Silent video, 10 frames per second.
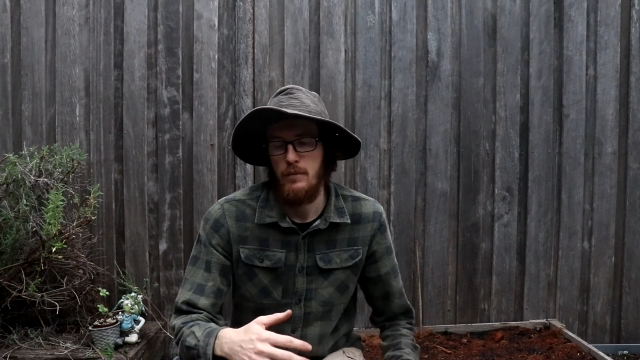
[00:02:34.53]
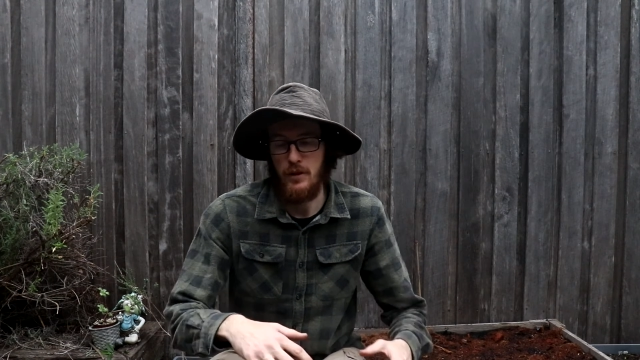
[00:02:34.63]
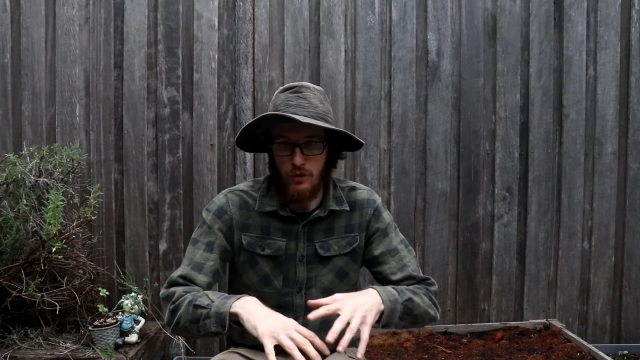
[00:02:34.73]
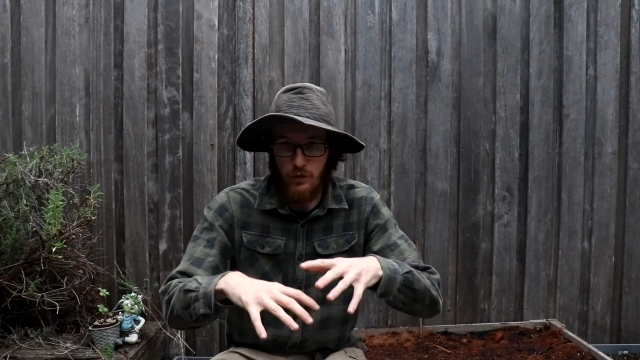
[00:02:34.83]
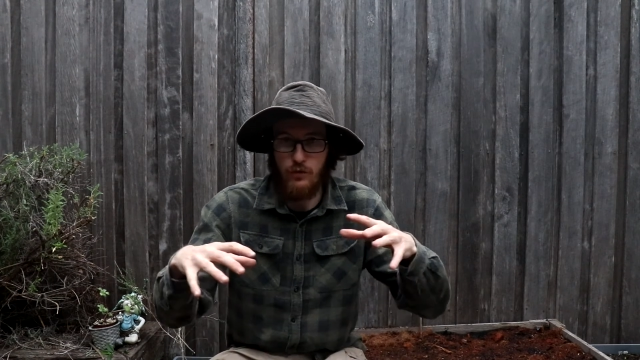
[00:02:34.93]

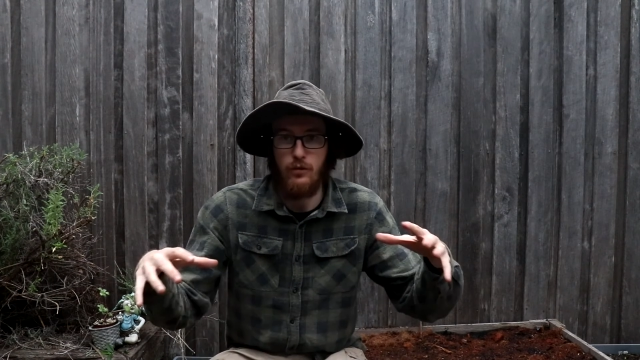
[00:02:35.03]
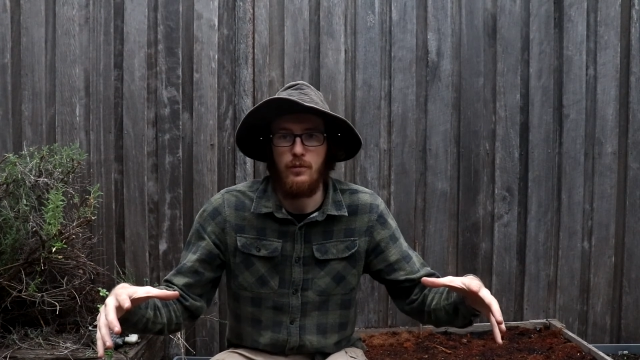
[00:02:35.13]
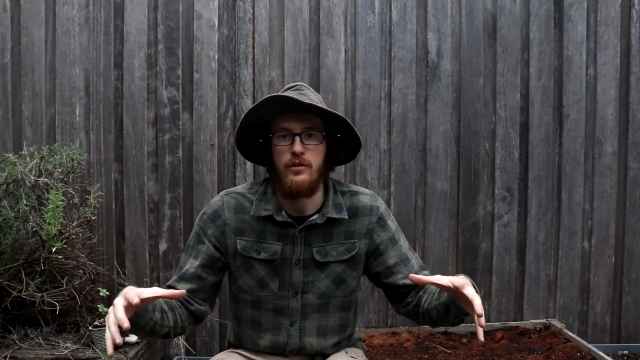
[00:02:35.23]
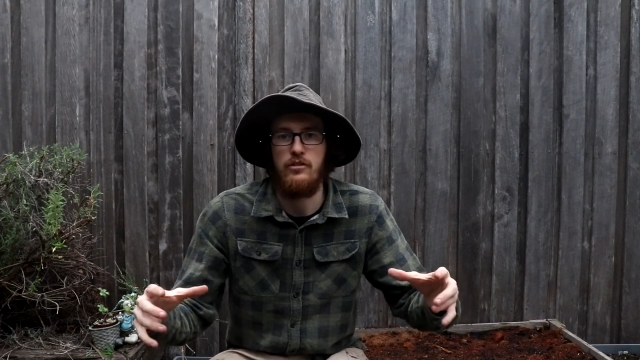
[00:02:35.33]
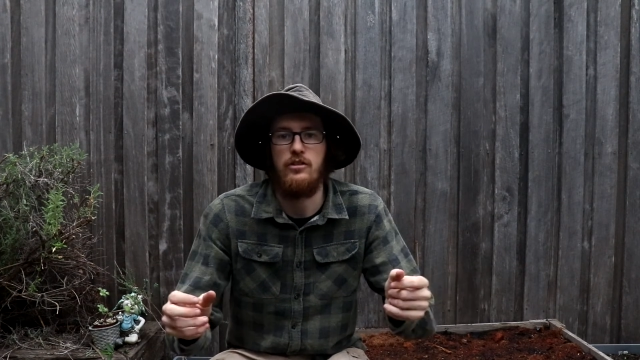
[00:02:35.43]
because it
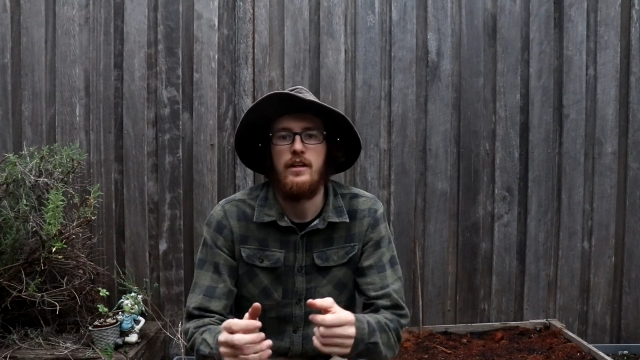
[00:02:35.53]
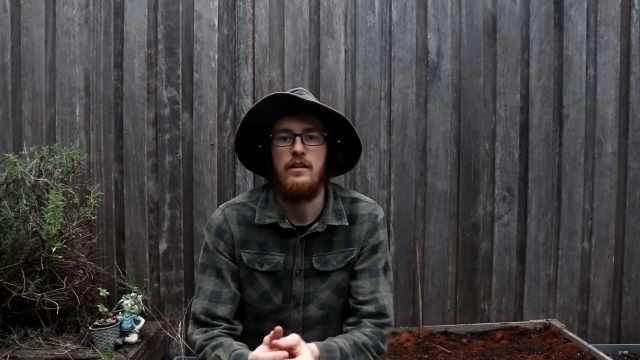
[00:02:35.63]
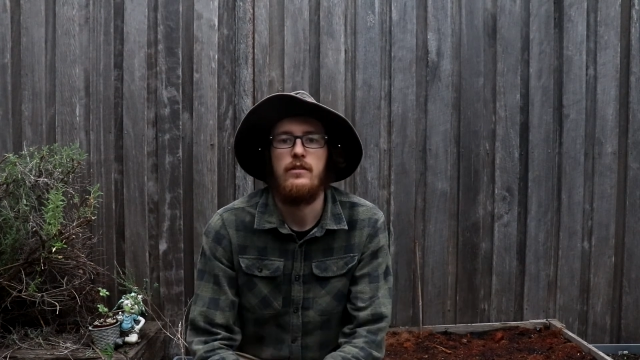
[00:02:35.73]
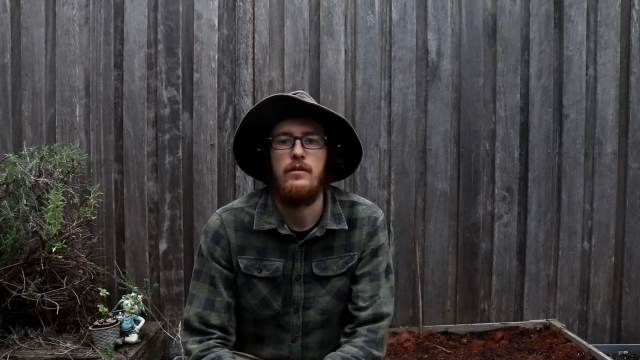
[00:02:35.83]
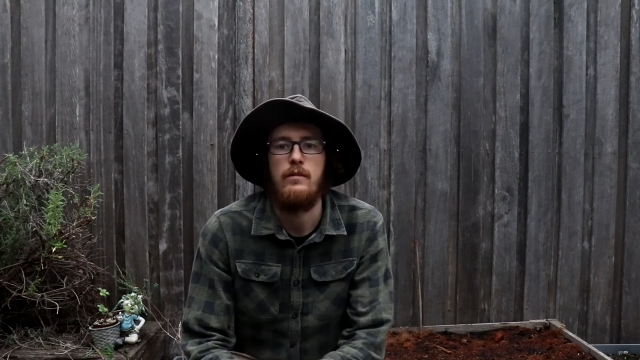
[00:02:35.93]
forms such a
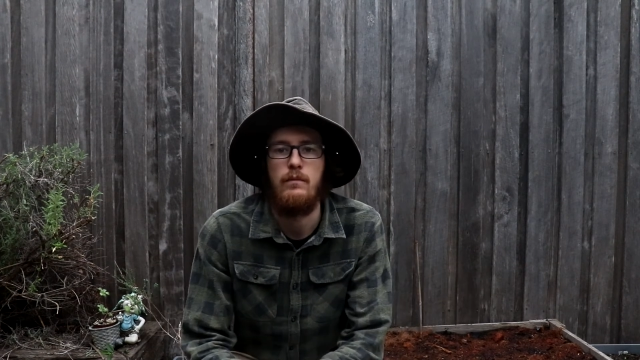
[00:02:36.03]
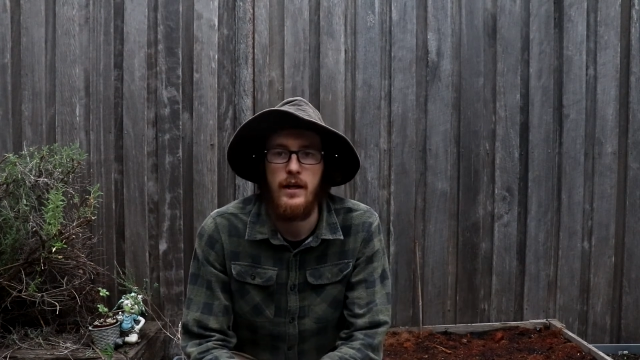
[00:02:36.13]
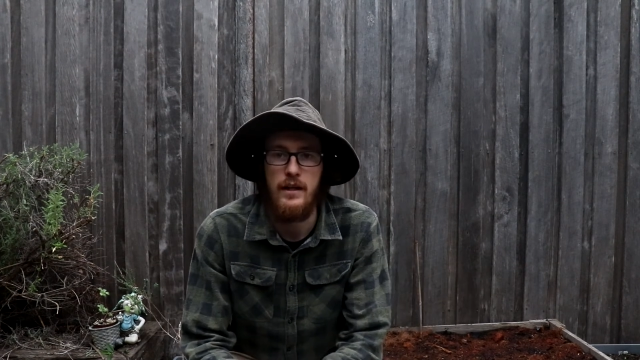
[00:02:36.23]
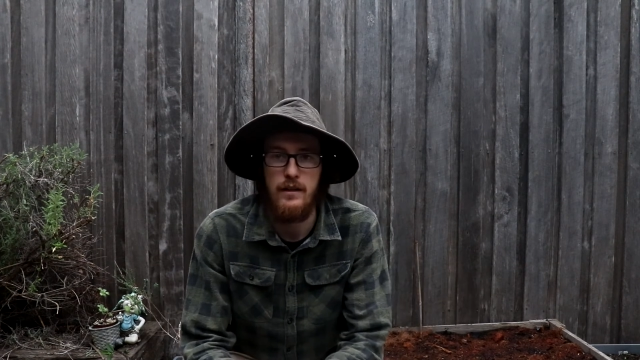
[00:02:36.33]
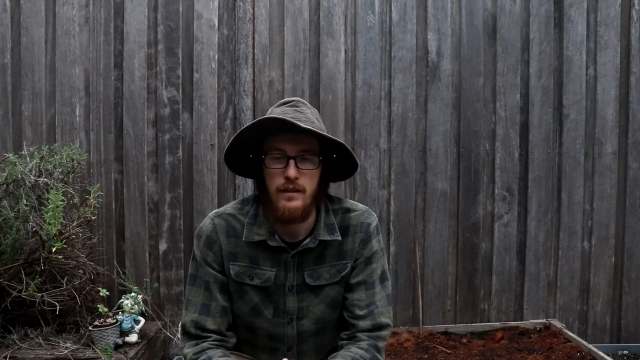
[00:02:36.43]
dense matting,